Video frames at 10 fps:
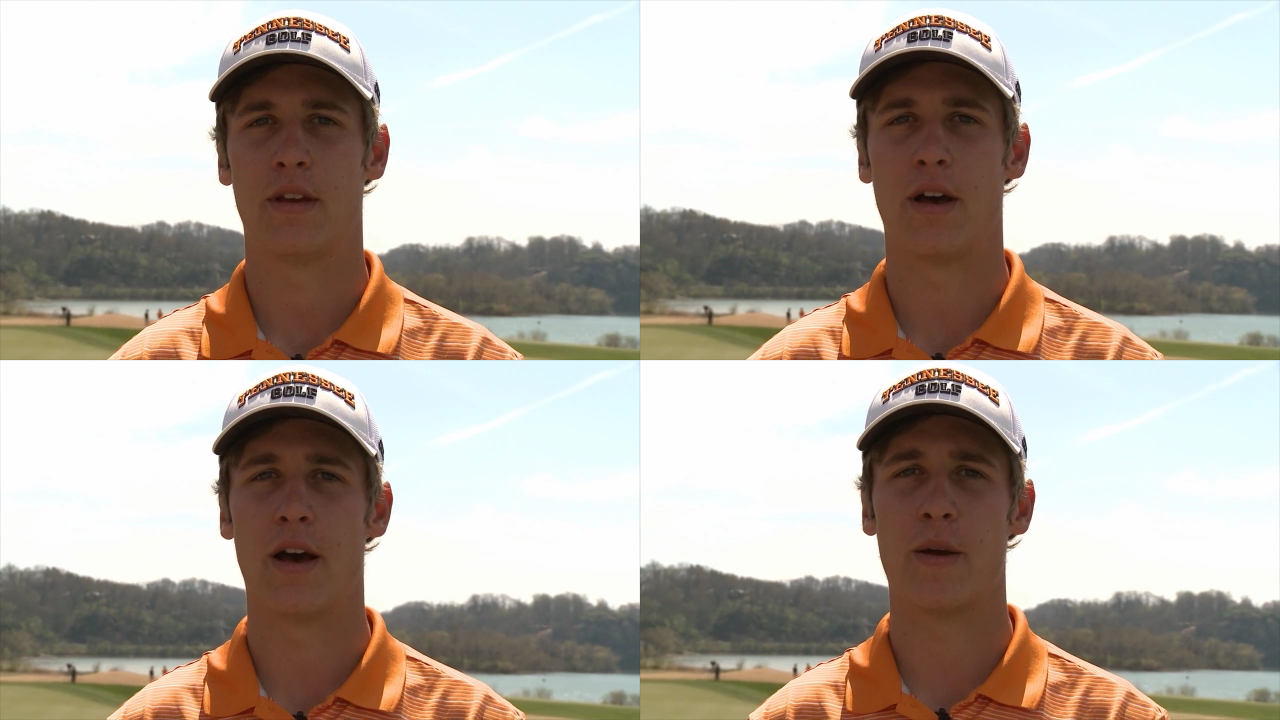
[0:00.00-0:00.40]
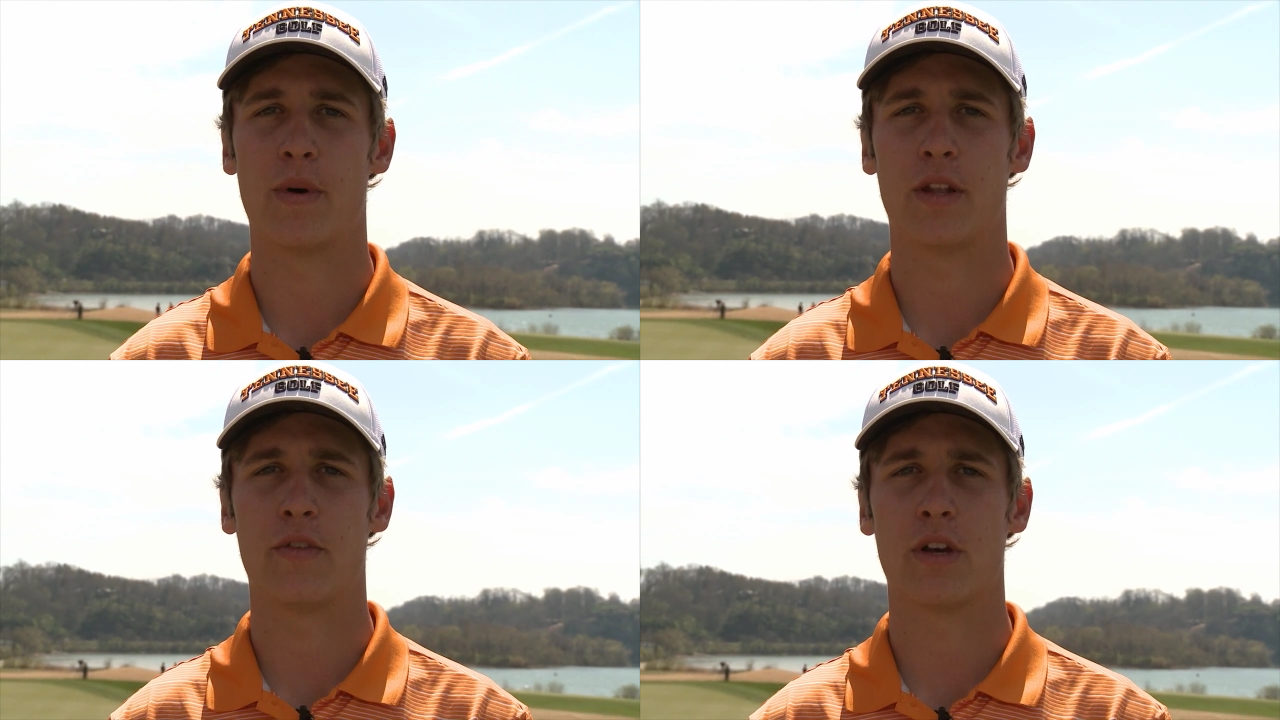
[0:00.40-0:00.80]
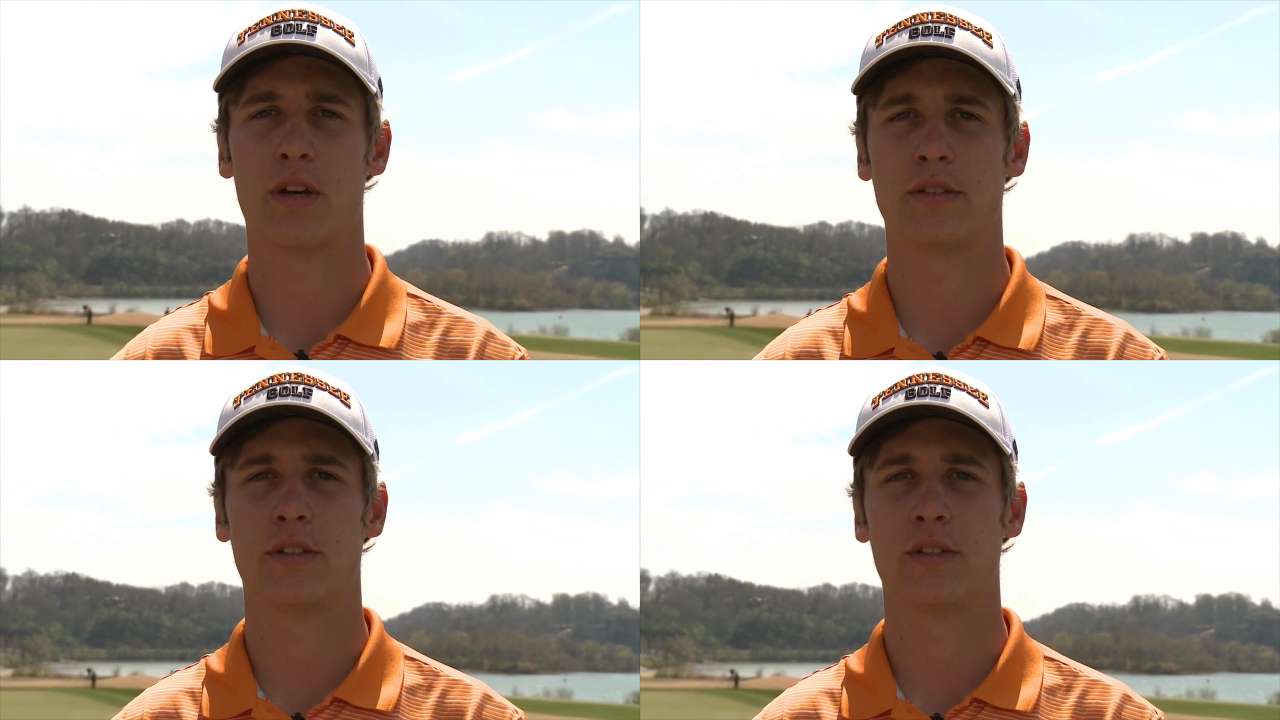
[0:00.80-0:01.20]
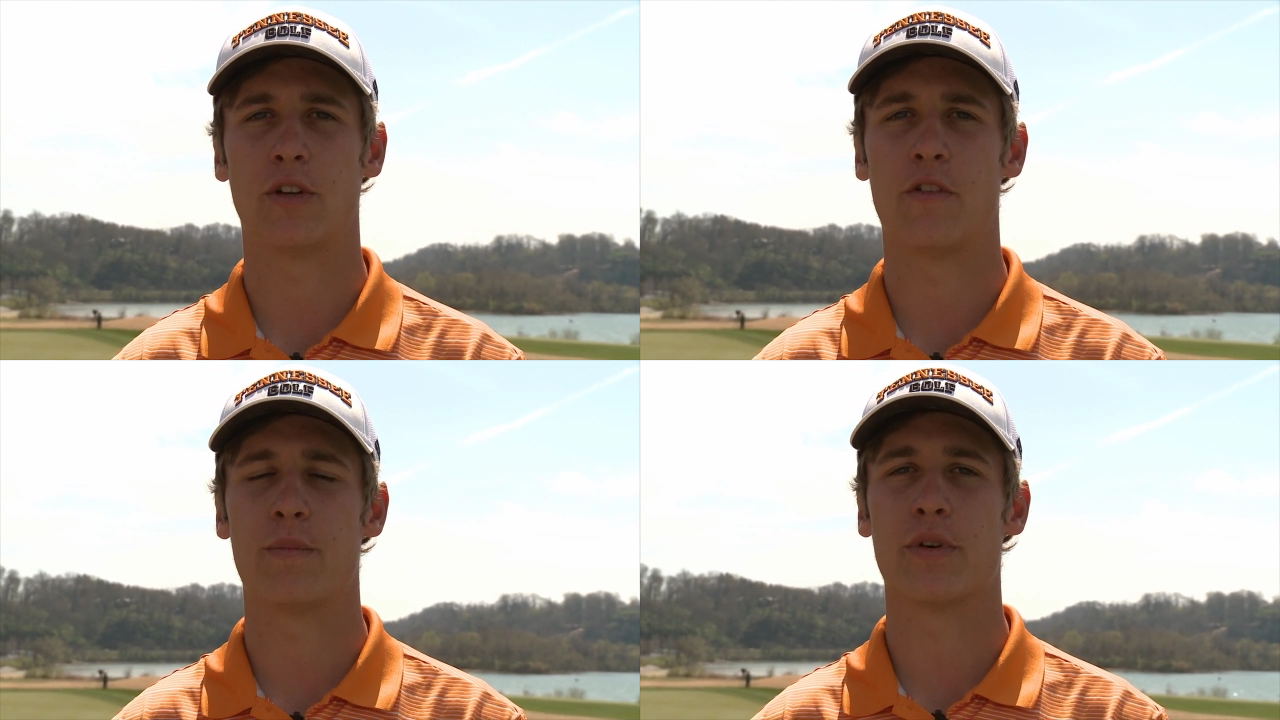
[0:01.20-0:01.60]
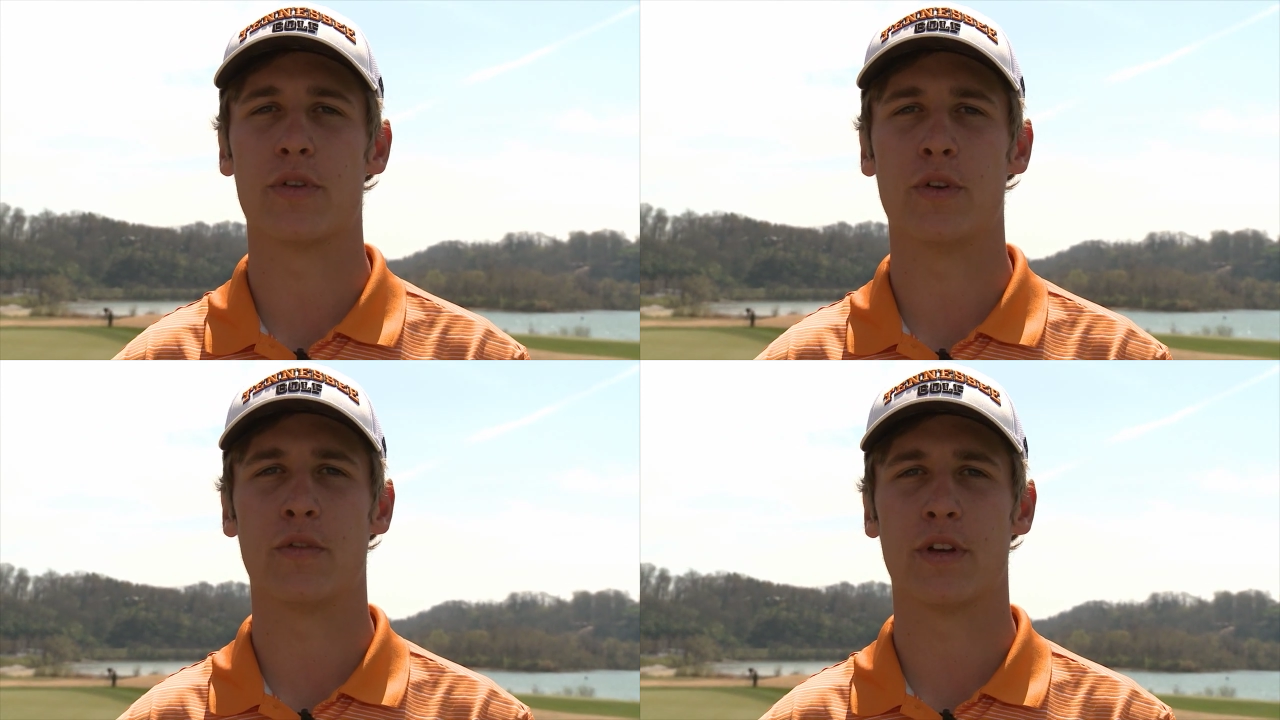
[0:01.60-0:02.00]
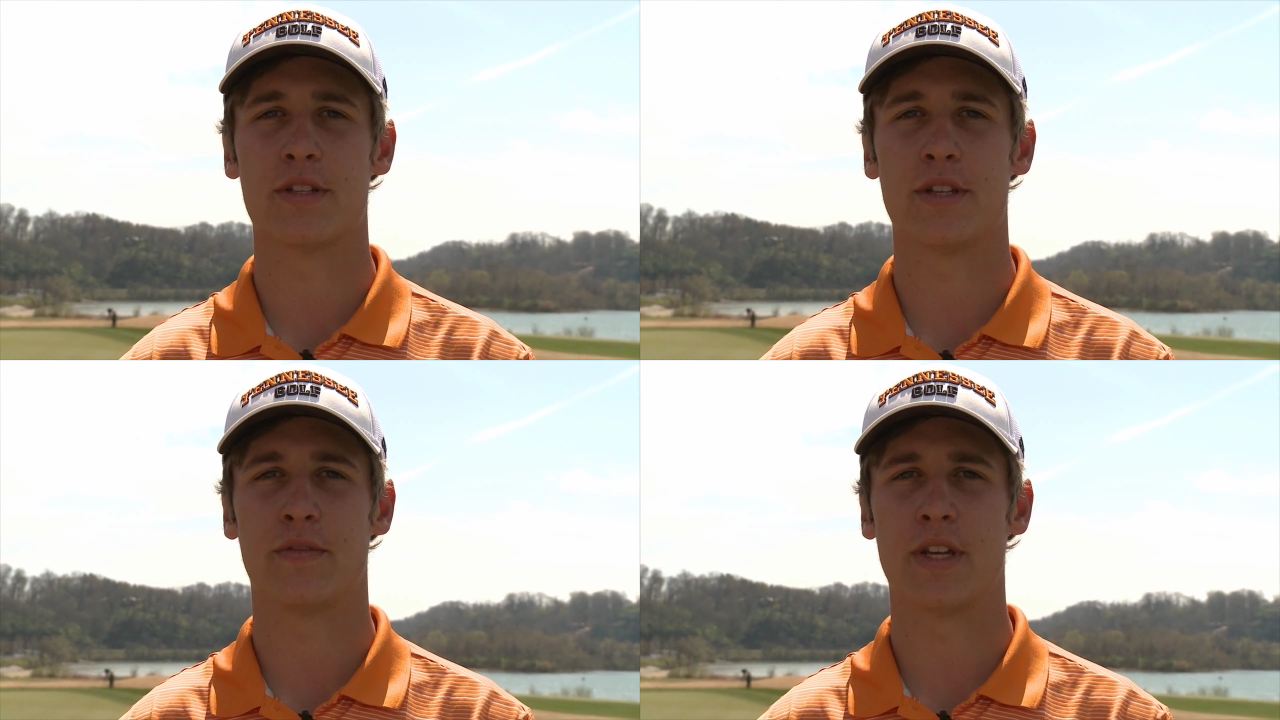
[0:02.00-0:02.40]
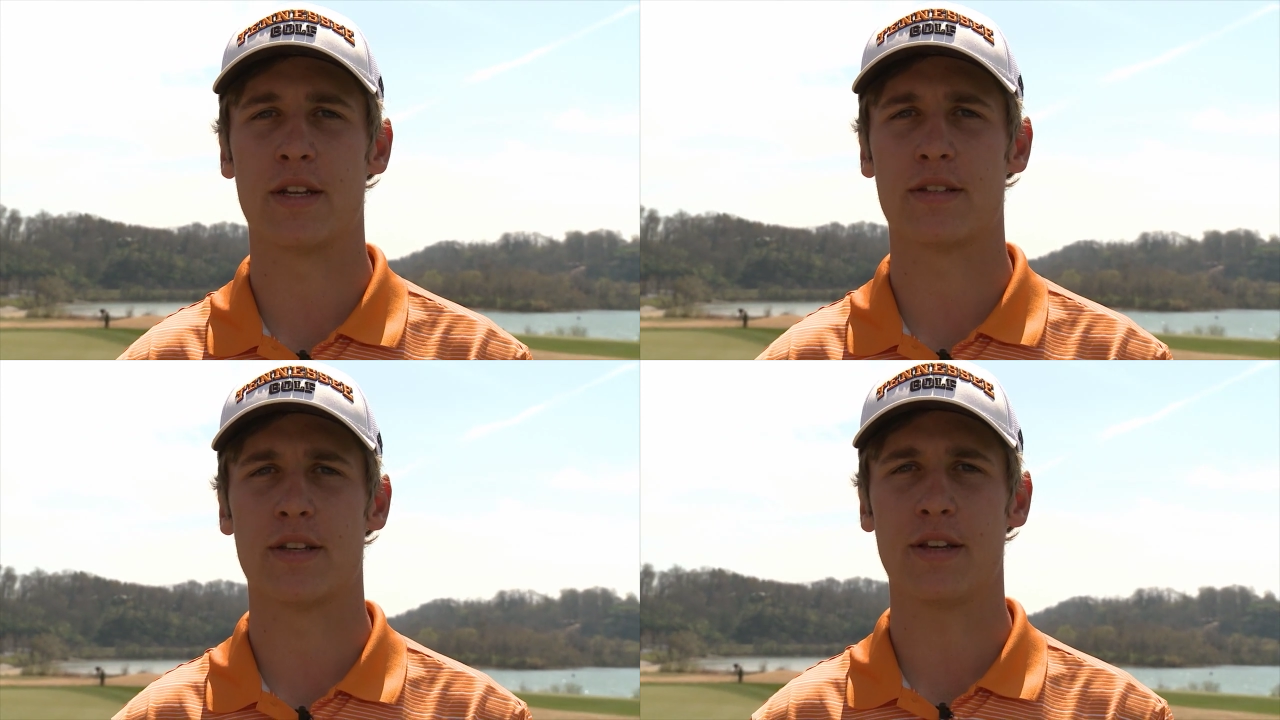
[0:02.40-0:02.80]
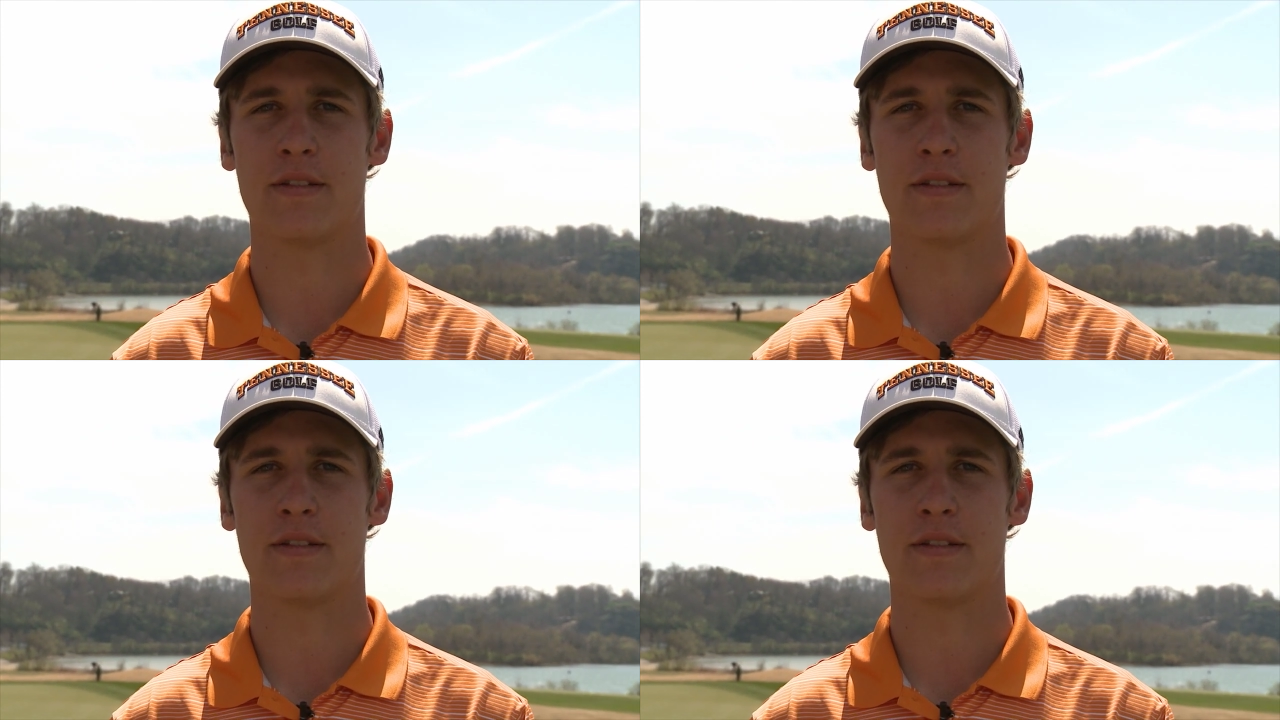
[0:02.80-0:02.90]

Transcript: Hi, I'm Oliver Goss, sophomore at the University of Tennessee.